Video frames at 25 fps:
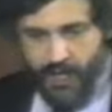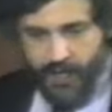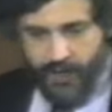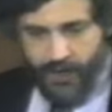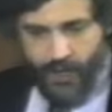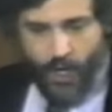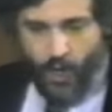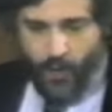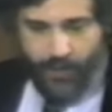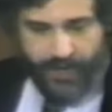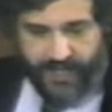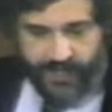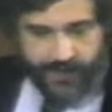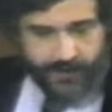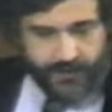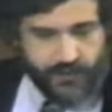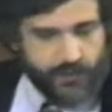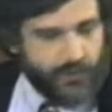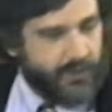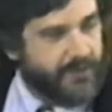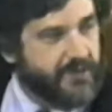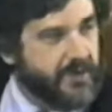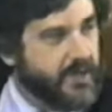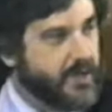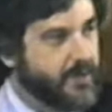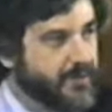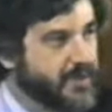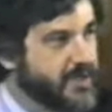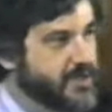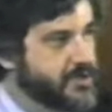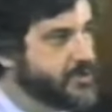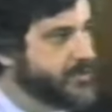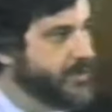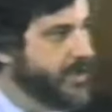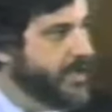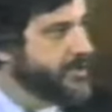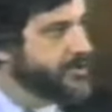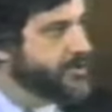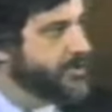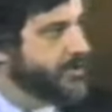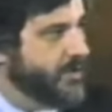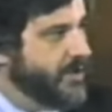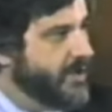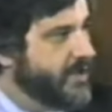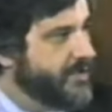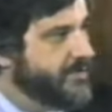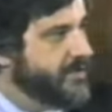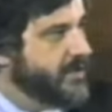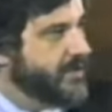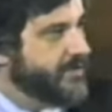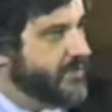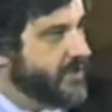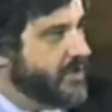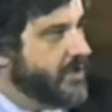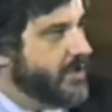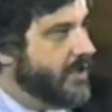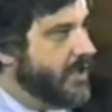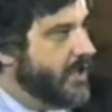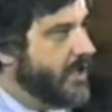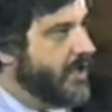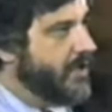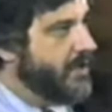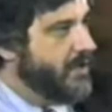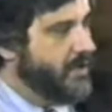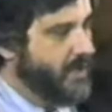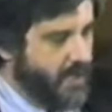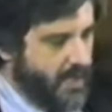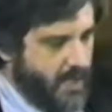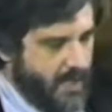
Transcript: no ends with the administration or anything of the kind.